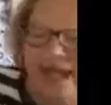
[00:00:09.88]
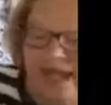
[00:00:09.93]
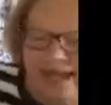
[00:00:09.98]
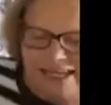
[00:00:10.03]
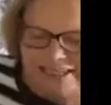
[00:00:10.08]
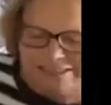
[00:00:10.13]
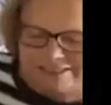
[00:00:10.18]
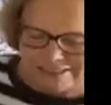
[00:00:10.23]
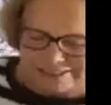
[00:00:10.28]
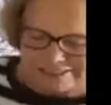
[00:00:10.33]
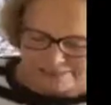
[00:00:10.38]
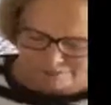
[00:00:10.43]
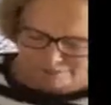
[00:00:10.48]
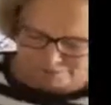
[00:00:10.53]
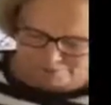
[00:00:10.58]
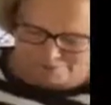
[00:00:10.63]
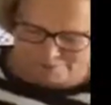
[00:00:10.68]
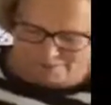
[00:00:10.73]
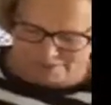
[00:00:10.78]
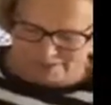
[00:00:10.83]

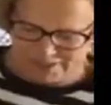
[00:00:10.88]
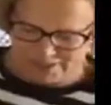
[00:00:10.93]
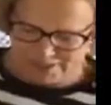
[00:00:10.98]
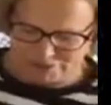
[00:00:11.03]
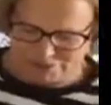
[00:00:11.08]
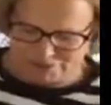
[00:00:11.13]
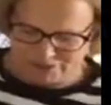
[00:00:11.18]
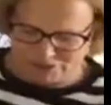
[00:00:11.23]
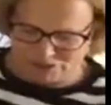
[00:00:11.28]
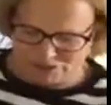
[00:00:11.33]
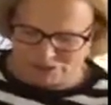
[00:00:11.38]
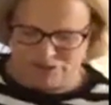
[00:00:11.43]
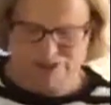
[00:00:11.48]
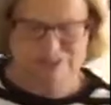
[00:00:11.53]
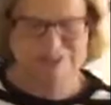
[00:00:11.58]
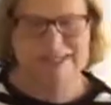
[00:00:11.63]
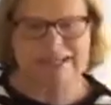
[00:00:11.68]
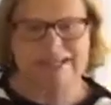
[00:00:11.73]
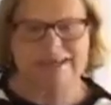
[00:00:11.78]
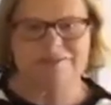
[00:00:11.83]
8-meter
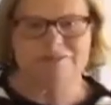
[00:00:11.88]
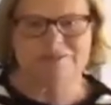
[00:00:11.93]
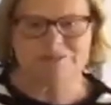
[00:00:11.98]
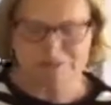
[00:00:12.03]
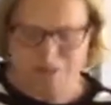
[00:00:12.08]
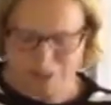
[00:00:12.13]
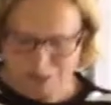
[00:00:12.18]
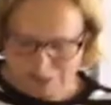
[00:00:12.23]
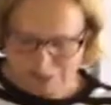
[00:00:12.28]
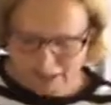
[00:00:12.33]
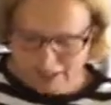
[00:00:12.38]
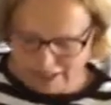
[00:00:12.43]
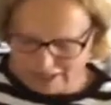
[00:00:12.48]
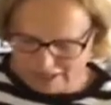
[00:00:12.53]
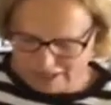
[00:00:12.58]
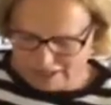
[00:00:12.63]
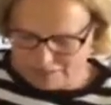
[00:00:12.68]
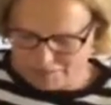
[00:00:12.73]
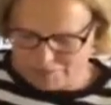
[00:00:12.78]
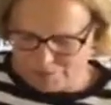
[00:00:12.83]
measuring tape,
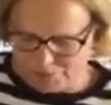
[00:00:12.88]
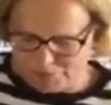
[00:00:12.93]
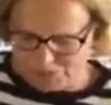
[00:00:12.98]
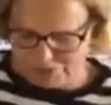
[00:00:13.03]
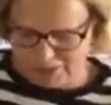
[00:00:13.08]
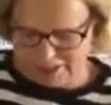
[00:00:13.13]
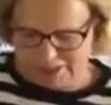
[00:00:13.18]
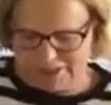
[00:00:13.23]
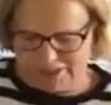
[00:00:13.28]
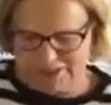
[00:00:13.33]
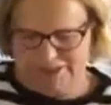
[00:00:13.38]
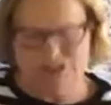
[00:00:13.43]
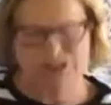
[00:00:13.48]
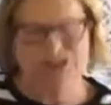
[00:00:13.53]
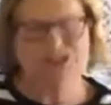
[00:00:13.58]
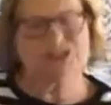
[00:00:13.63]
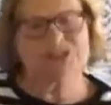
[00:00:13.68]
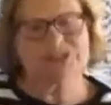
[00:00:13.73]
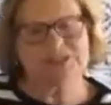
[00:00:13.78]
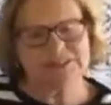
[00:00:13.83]
and I put it
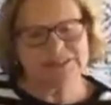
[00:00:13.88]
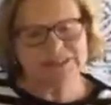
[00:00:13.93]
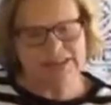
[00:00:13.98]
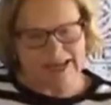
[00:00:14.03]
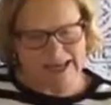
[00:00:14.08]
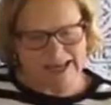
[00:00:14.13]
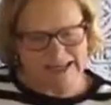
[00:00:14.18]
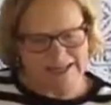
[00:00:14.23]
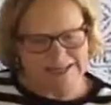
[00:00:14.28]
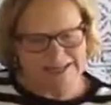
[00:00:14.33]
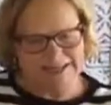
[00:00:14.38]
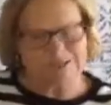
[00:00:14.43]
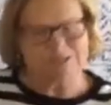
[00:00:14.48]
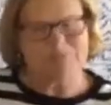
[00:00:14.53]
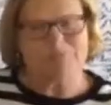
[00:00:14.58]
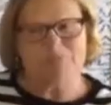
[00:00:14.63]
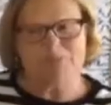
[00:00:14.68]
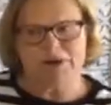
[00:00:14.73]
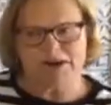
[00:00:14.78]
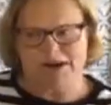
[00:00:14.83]
to the
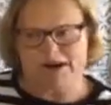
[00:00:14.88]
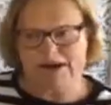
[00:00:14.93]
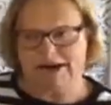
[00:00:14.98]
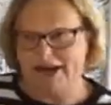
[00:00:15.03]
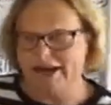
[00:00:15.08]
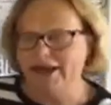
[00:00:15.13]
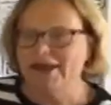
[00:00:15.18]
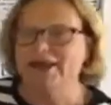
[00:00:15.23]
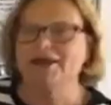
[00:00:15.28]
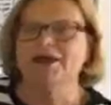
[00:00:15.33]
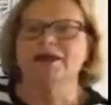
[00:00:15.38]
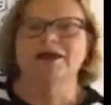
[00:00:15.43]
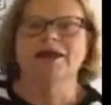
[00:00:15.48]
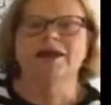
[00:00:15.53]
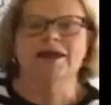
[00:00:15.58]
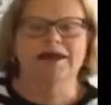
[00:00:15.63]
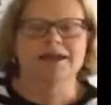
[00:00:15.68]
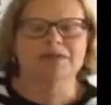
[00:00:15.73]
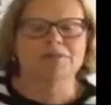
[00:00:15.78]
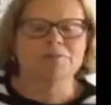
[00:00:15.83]
test by
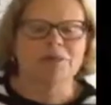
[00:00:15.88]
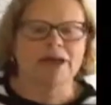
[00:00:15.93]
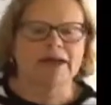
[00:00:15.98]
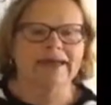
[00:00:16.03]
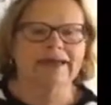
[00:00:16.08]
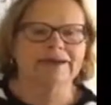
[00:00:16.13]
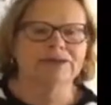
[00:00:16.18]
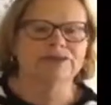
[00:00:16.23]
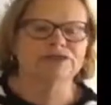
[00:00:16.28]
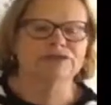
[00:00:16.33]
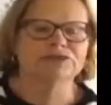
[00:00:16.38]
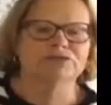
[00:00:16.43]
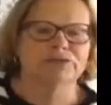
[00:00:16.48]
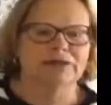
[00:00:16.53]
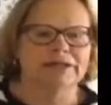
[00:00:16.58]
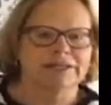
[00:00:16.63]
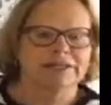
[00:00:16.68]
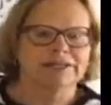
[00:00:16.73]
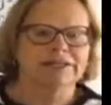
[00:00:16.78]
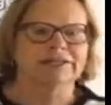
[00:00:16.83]
getting my house
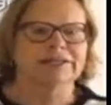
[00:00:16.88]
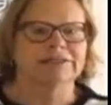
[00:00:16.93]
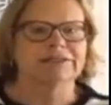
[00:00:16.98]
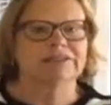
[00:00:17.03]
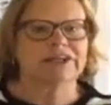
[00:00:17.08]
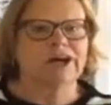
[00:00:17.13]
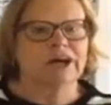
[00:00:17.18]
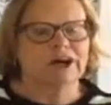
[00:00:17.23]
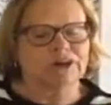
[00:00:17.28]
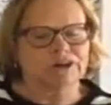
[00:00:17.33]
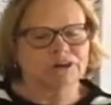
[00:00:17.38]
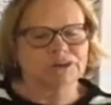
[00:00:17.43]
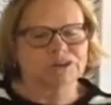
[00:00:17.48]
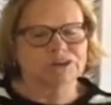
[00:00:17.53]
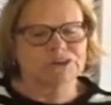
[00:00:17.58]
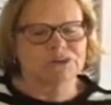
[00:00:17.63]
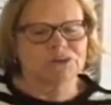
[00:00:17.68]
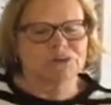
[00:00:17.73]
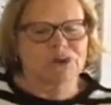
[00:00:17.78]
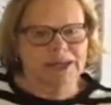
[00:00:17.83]
ready to
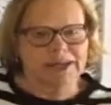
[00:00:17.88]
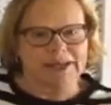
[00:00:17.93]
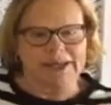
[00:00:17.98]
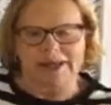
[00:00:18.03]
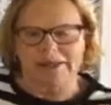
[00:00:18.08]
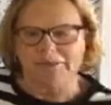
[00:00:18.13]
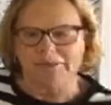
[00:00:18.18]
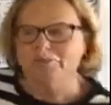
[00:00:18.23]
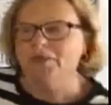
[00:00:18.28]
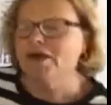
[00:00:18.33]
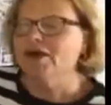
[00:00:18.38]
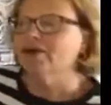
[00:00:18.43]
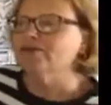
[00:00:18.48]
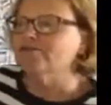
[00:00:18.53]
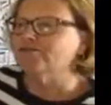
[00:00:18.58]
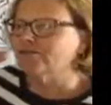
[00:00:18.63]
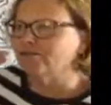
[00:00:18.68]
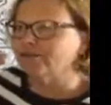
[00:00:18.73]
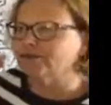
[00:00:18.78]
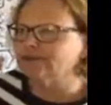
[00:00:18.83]
host a wedding.
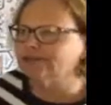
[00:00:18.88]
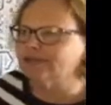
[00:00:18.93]
For